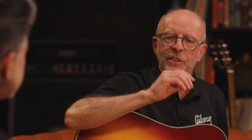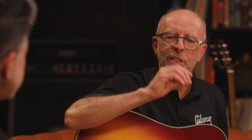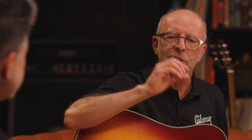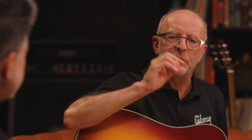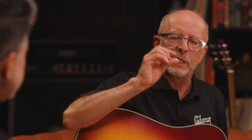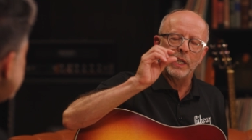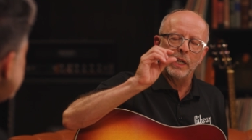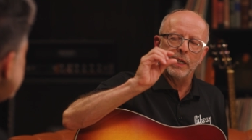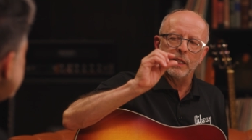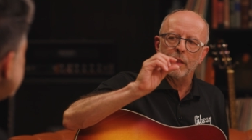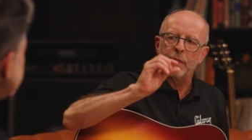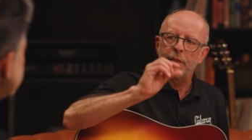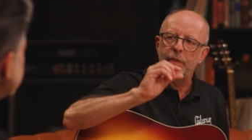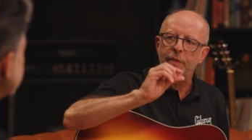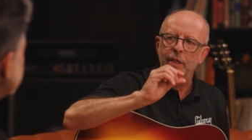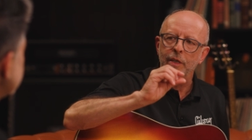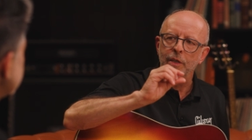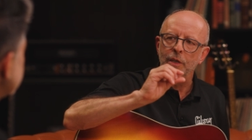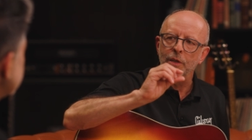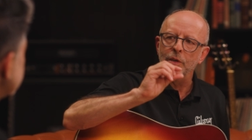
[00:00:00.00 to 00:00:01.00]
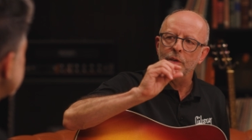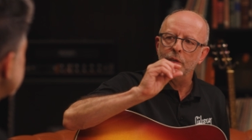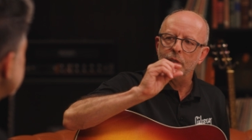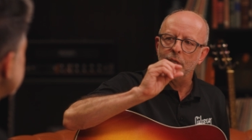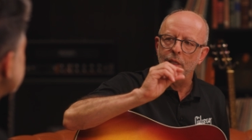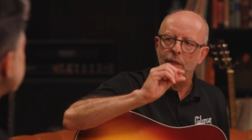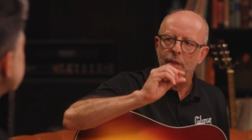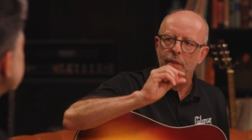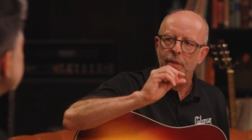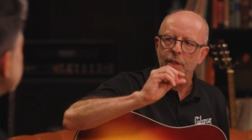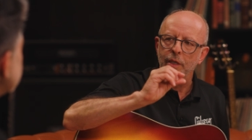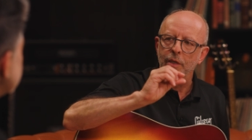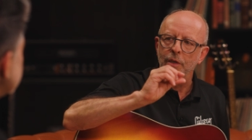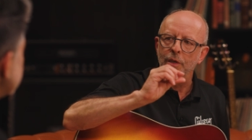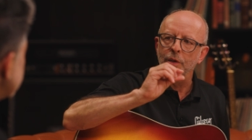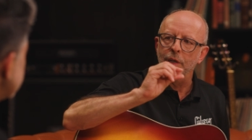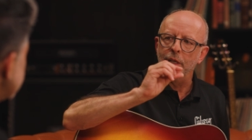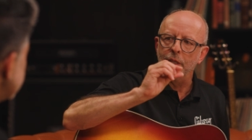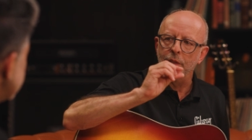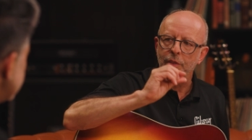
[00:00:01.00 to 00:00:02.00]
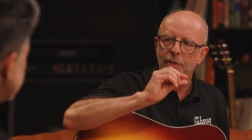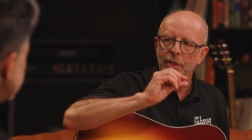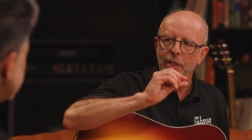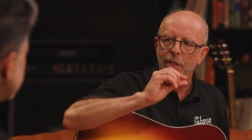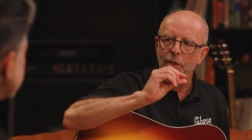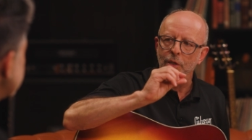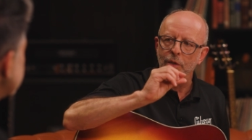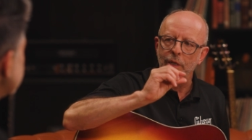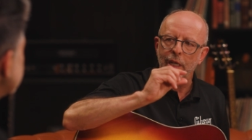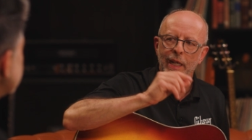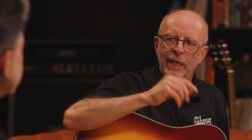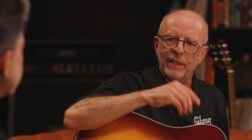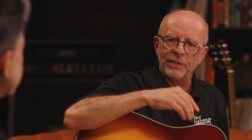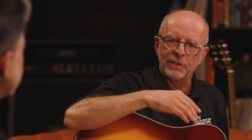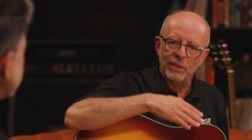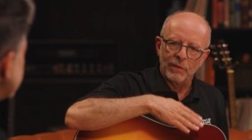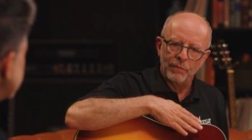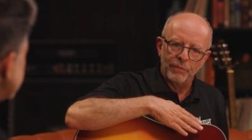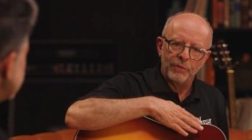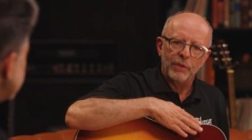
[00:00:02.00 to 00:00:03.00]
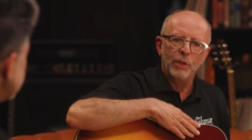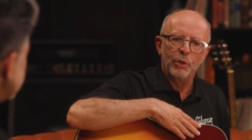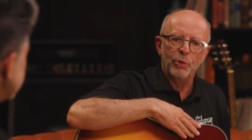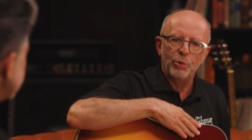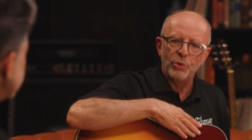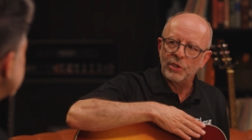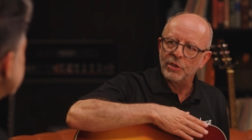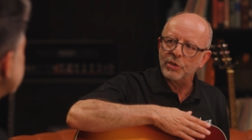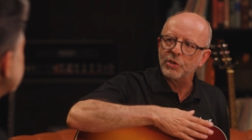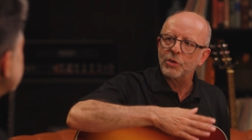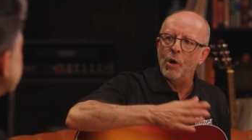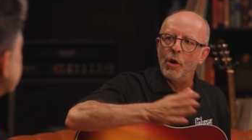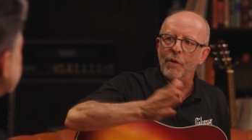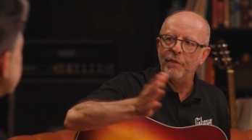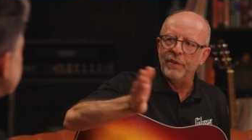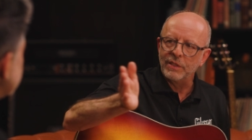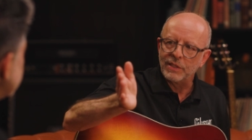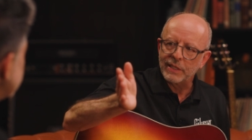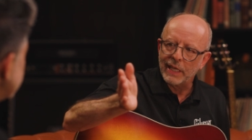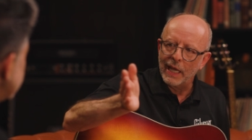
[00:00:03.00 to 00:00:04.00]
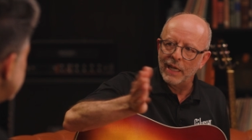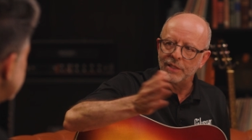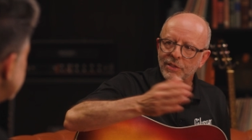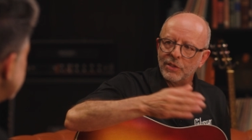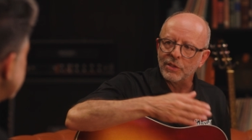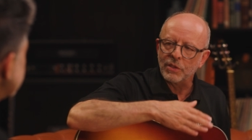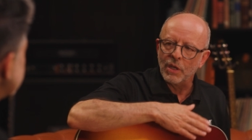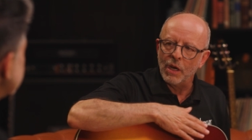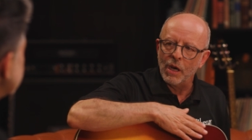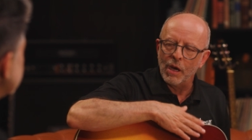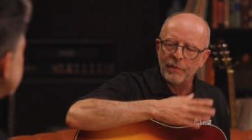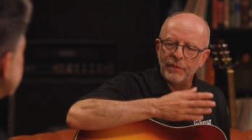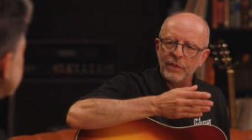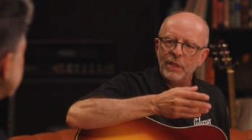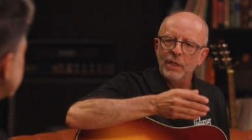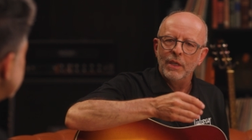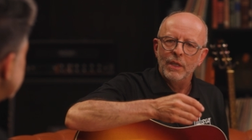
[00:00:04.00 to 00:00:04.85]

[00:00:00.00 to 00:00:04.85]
it's getting thinner and thinner and thinner as it loses solvents, gases off.